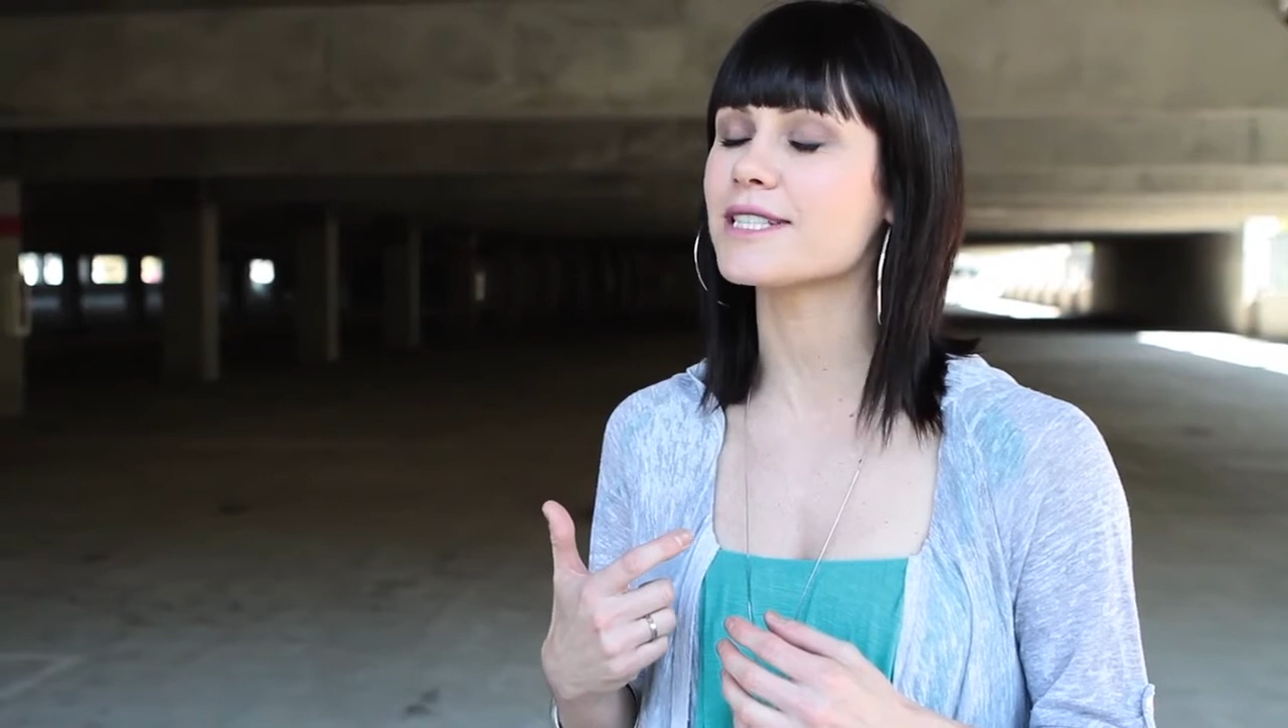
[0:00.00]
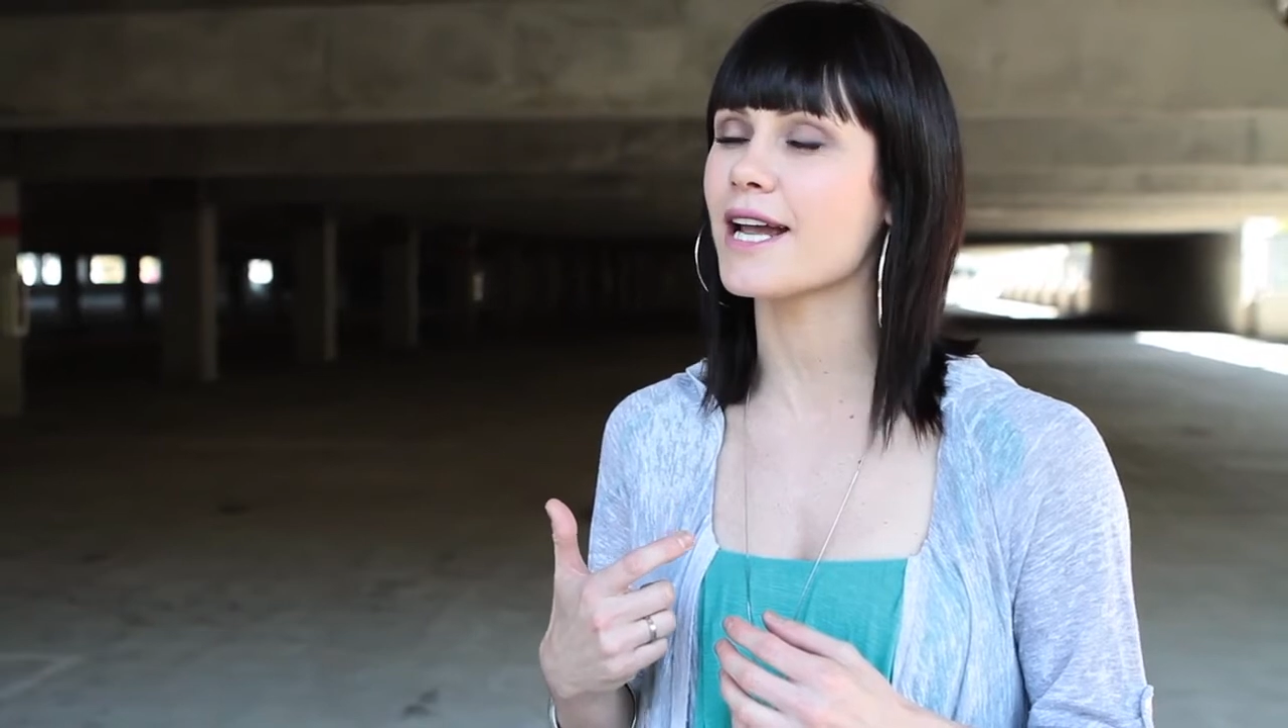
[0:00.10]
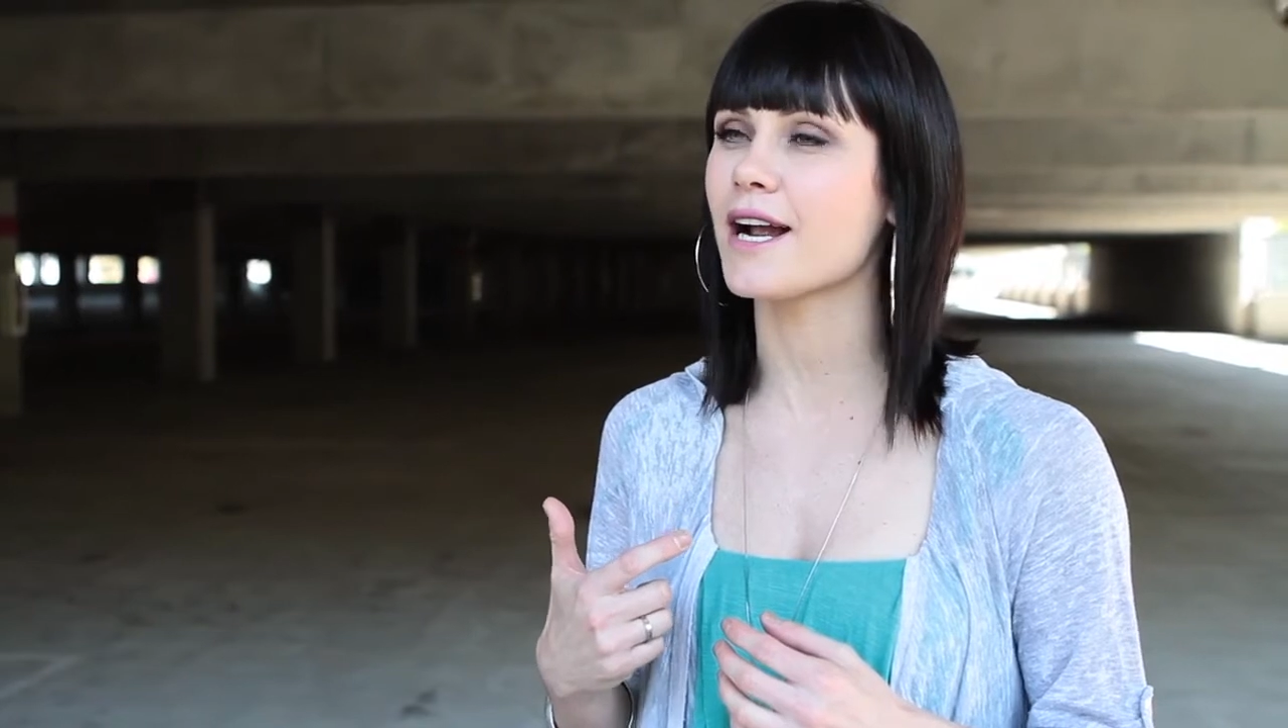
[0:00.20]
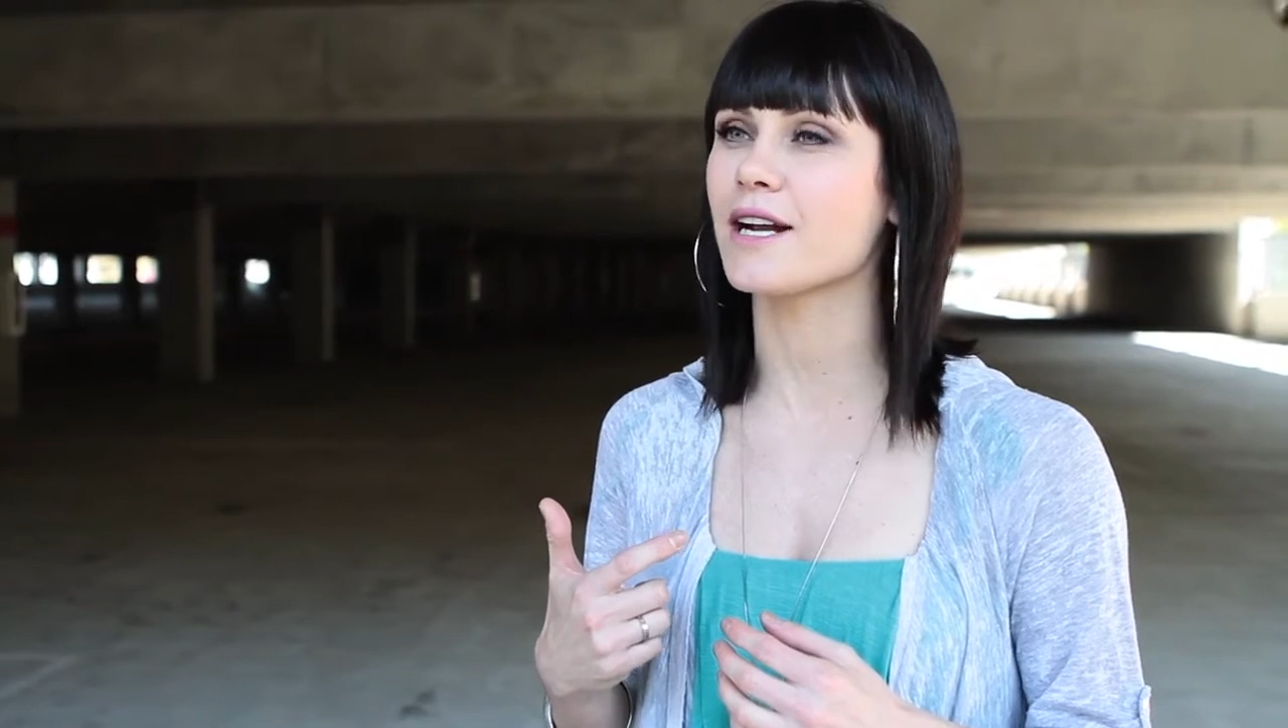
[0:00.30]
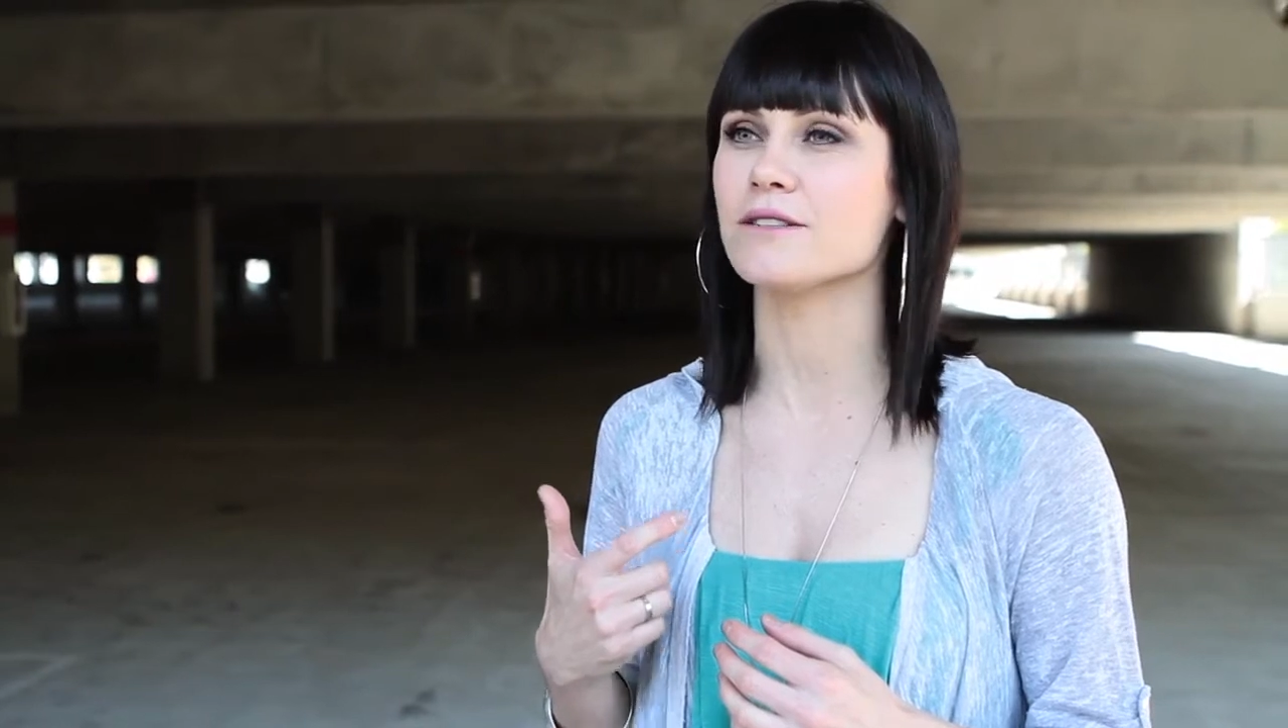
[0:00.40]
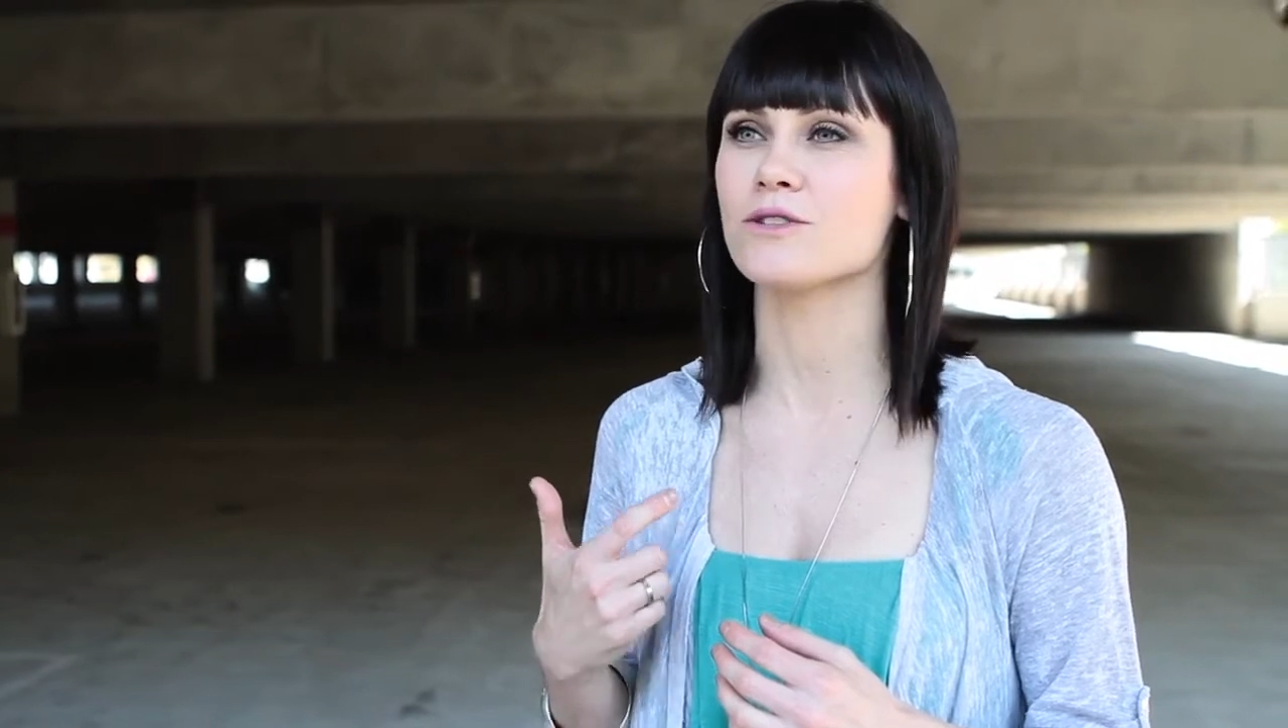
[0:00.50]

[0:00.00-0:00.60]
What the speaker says: scared